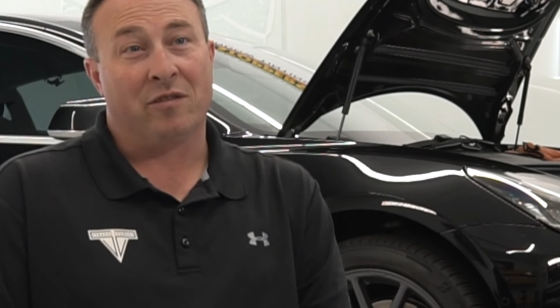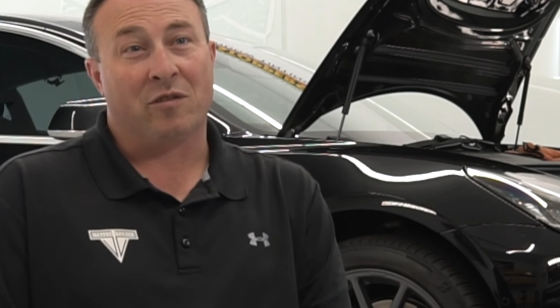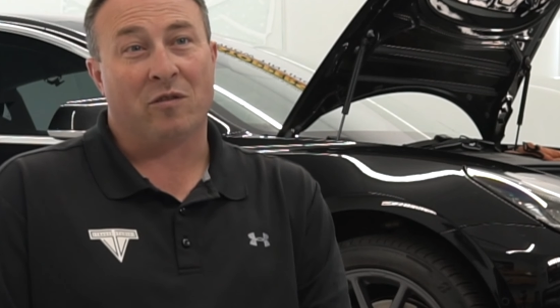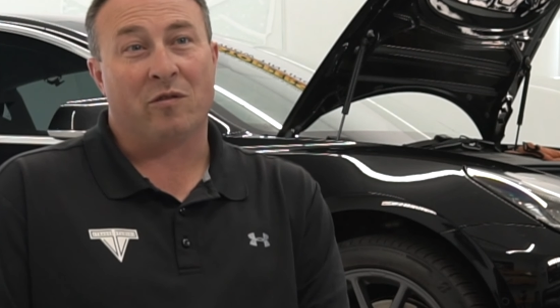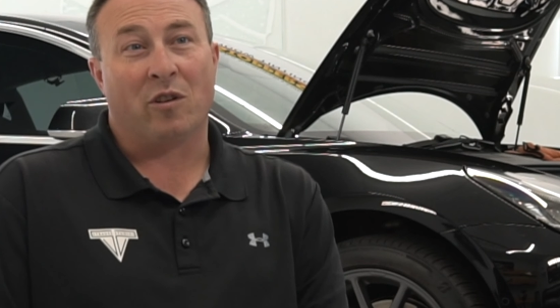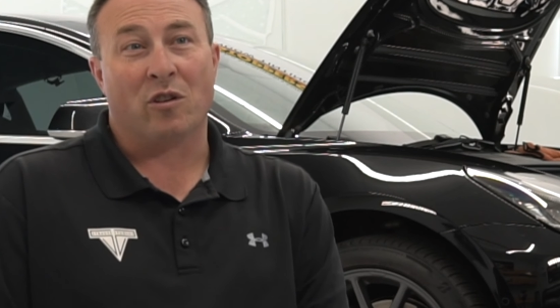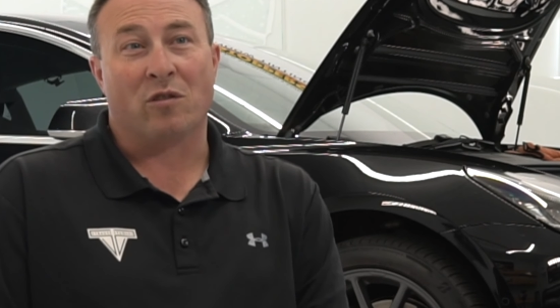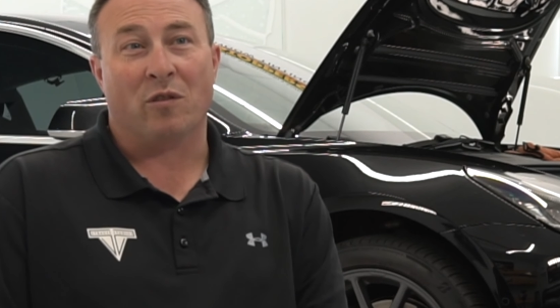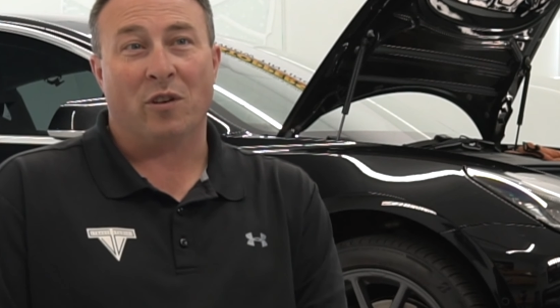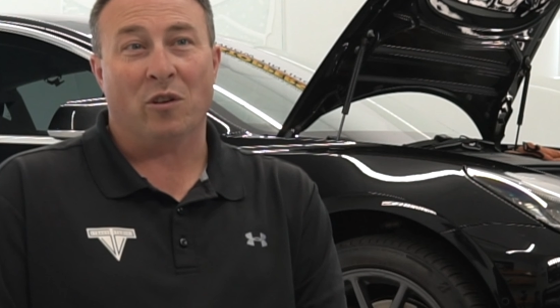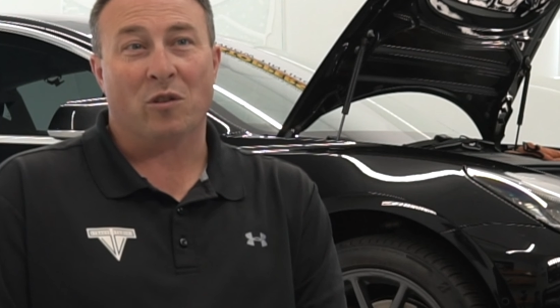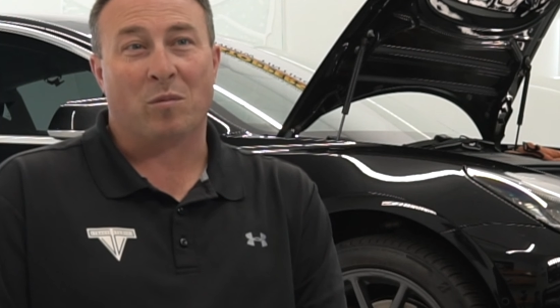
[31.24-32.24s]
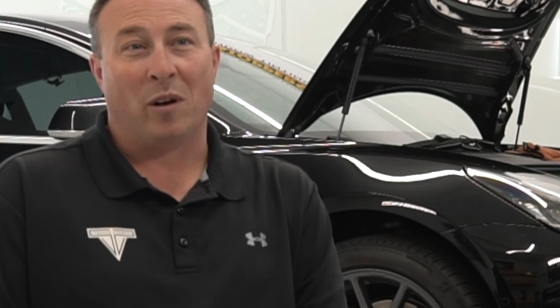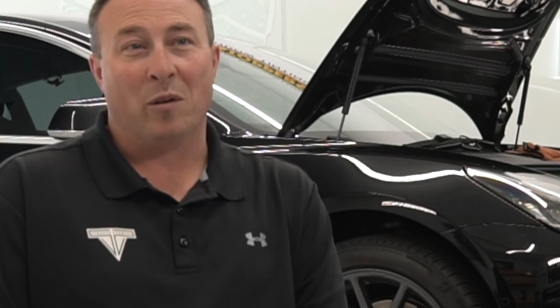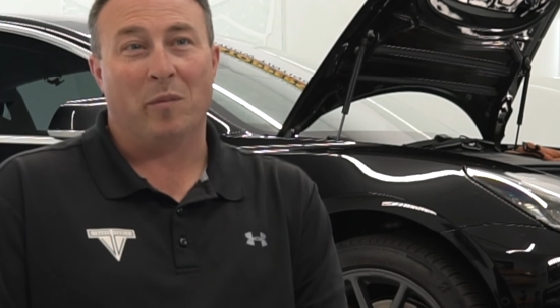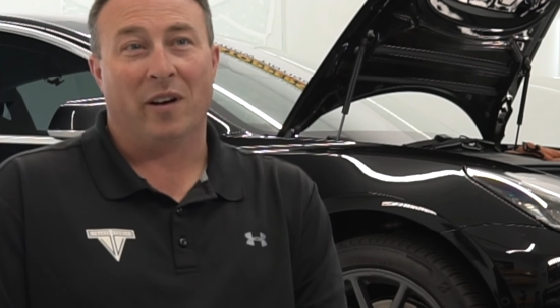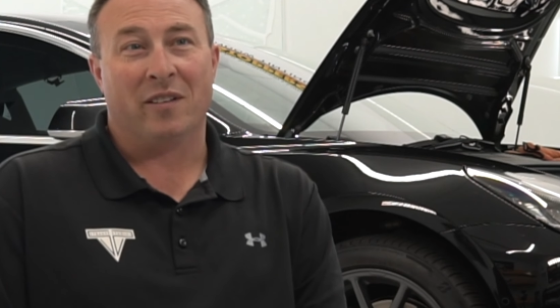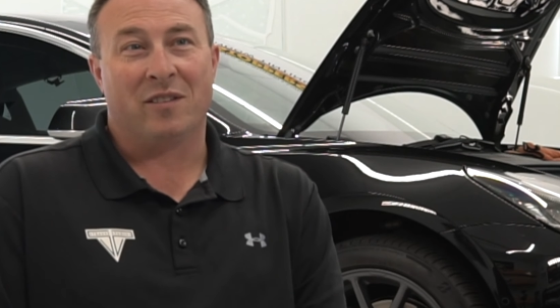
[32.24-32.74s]
First review is probably
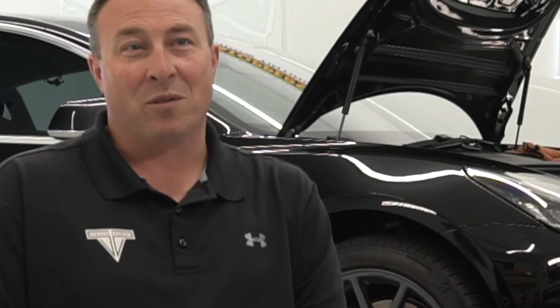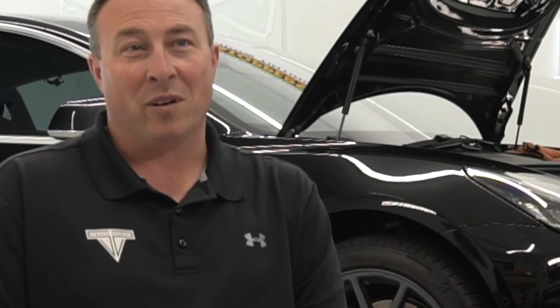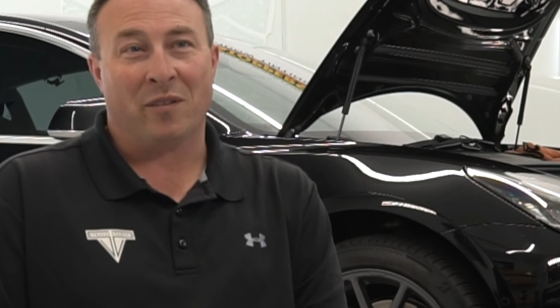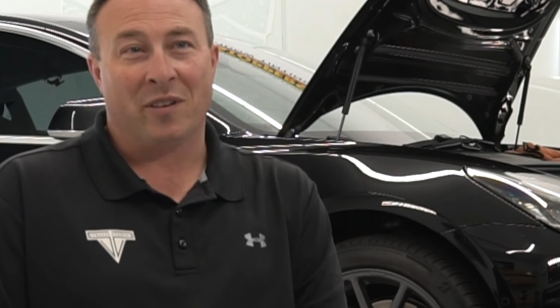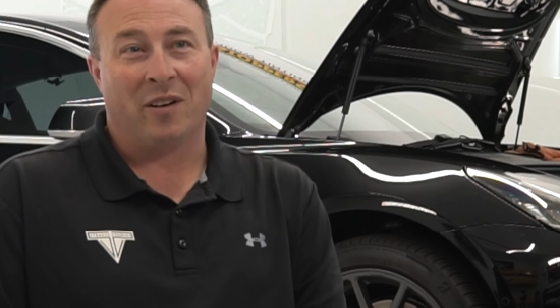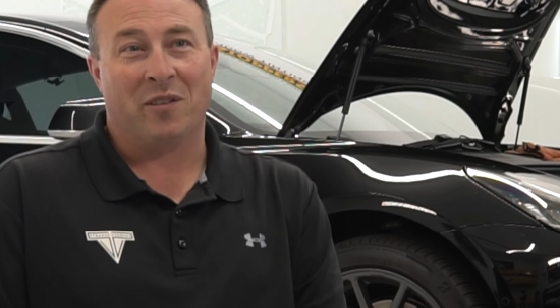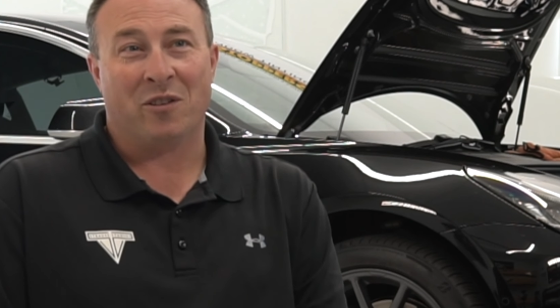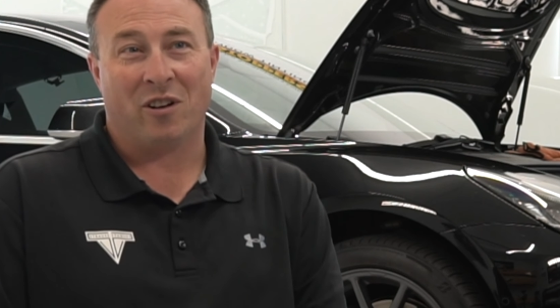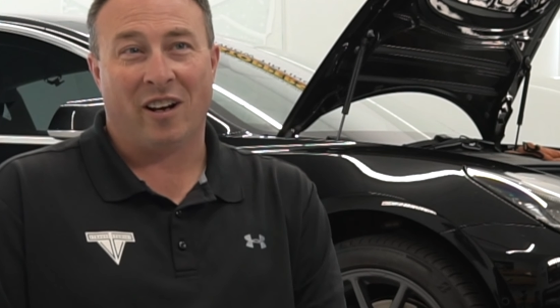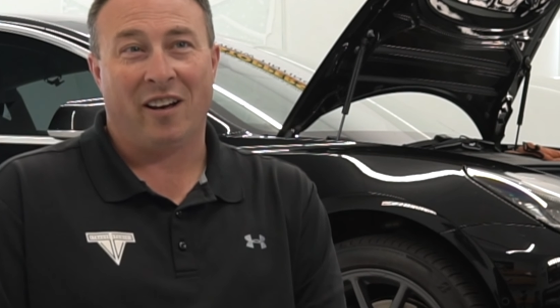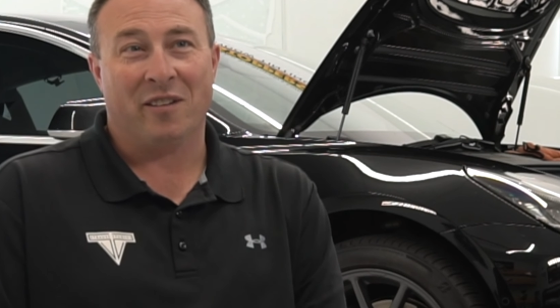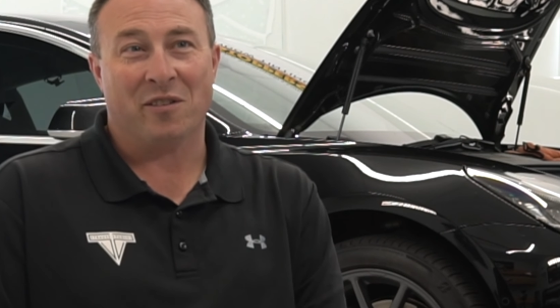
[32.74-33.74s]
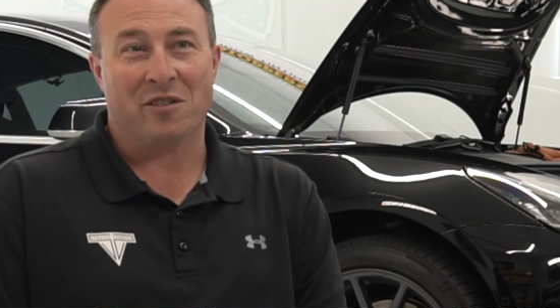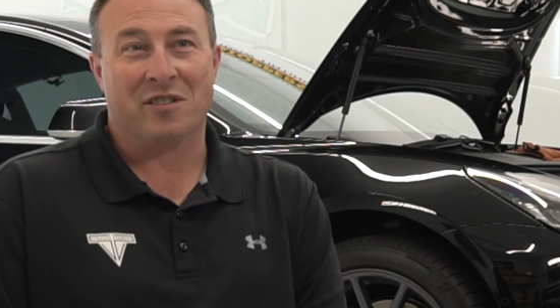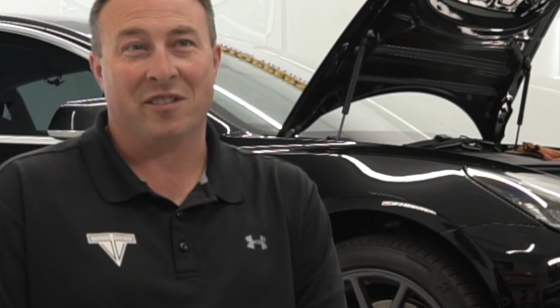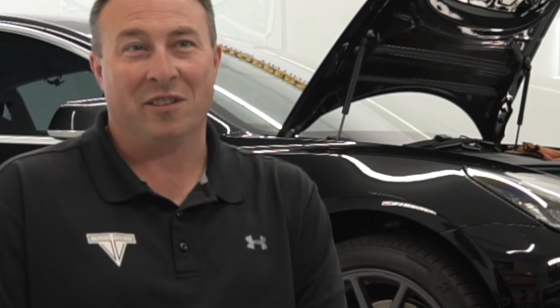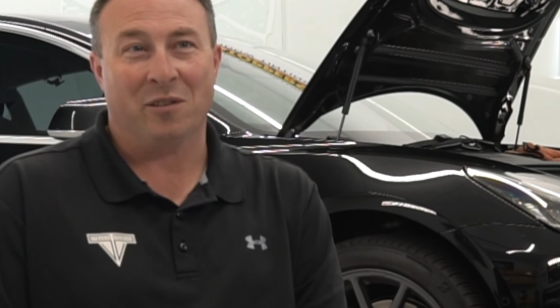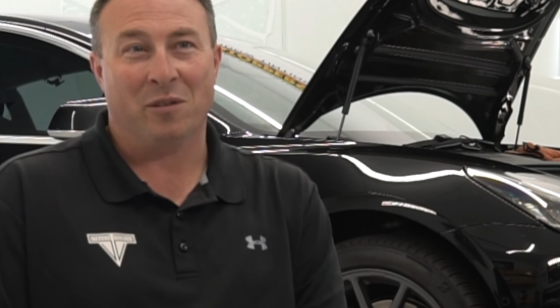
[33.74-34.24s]
about $2,500
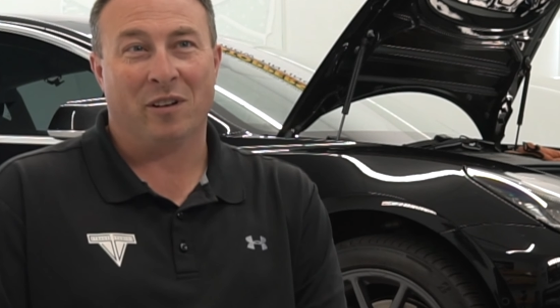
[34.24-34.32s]
to